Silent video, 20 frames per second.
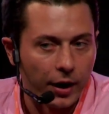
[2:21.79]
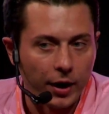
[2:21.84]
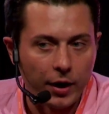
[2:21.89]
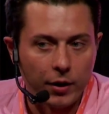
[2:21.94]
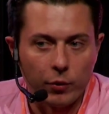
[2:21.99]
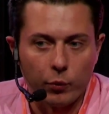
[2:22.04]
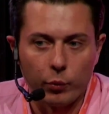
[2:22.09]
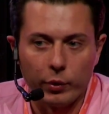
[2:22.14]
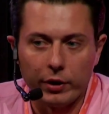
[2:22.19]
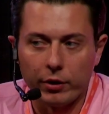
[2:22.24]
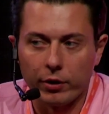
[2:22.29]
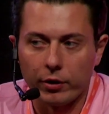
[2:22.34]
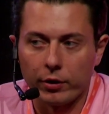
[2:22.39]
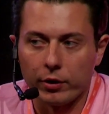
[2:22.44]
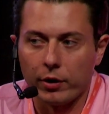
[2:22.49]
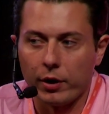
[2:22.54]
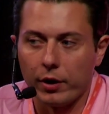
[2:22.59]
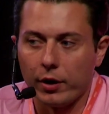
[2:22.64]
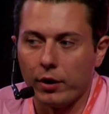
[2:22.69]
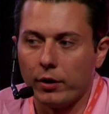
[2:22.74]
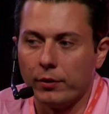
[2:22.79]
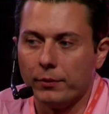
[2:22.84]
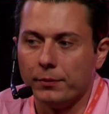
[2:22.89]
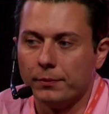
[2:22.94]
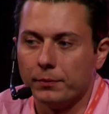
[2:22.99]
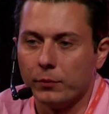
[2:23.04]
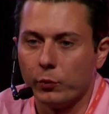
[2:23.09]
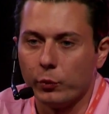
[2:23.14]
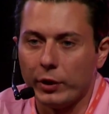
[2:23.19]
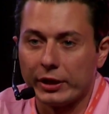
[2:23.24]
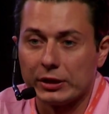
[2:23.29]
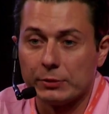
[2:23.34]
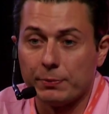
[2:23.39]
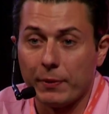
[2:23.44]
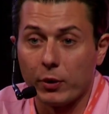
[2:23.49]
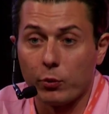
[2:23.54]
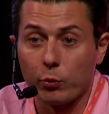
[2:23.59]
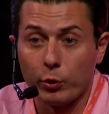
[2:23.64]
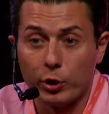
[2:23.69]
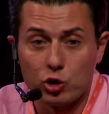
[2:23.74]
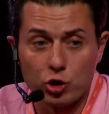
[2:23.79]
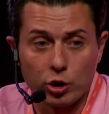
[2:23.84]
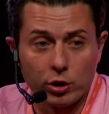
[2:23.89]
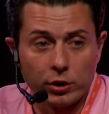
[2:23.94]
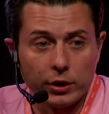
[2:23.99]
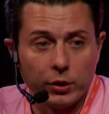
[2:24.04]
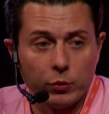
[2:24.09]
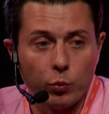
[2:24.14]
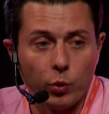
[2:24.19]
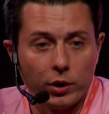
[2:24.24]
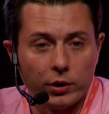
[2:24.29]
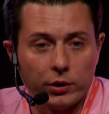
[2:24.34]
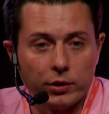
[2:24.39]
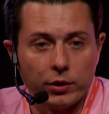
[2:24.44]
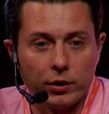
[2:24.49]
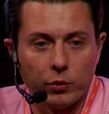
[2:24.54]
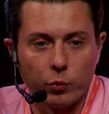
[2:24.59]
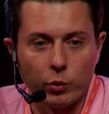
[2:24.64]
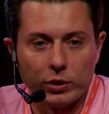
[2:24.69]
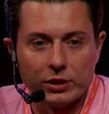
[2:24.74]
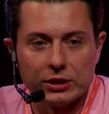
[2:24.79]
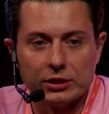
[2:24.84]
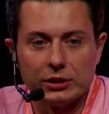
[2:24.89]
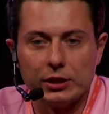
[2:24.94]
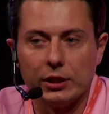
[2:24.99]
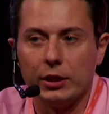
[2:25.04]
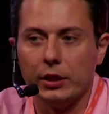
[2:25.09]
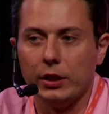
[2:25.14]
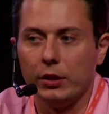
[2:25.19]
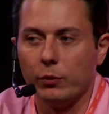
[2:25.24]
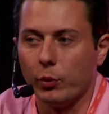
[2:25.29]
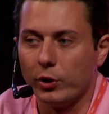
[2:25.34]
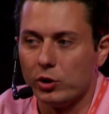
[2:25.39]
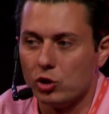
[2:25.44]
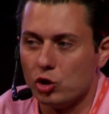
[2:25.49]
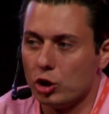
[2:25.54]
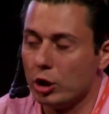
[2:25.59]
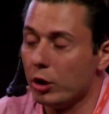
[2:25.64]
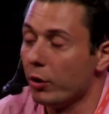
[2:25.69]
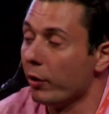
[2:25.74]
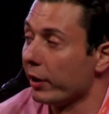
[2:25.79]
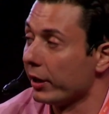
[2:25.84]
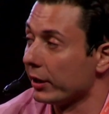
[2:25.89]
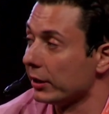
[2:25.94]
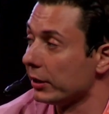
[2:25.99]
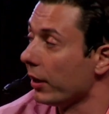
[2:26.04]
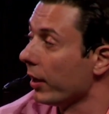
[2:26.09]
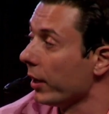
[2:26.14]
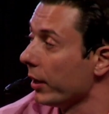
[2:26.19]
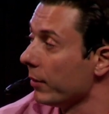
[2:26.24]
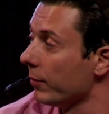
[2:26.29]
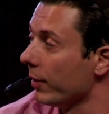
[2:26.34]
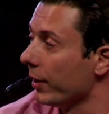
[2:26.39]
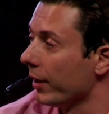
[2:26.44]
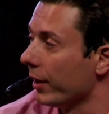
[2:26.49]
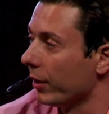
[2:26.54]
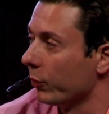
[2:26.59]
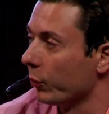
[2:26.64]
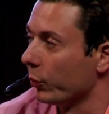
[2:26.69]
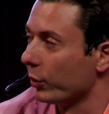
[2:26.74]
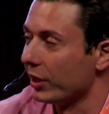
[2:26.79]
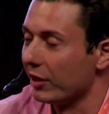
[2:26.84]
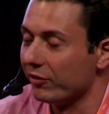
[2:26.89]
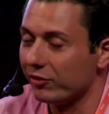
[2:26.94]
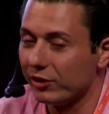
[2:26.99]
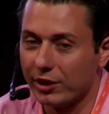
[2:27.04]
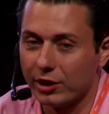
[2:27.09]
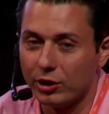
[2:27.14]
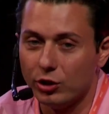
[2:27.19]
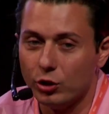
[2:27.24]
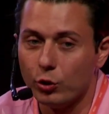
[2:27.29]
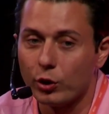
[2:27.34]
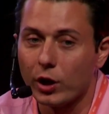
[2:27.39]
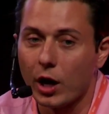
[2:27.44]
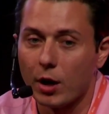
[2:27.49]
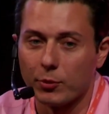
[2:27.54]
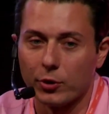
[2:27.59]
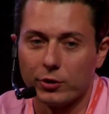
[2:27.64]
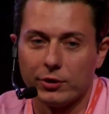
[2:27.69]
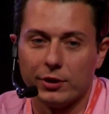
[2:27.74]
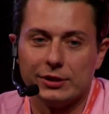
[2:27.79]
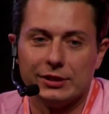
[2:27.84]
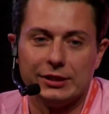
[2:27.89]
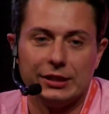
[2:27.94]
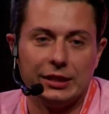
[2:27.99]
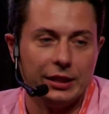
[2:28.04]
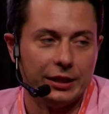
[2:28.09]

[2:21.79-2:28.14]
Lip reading: We expand regionally, one city, one geo at a time, and we're definitely the newcomer on the scene.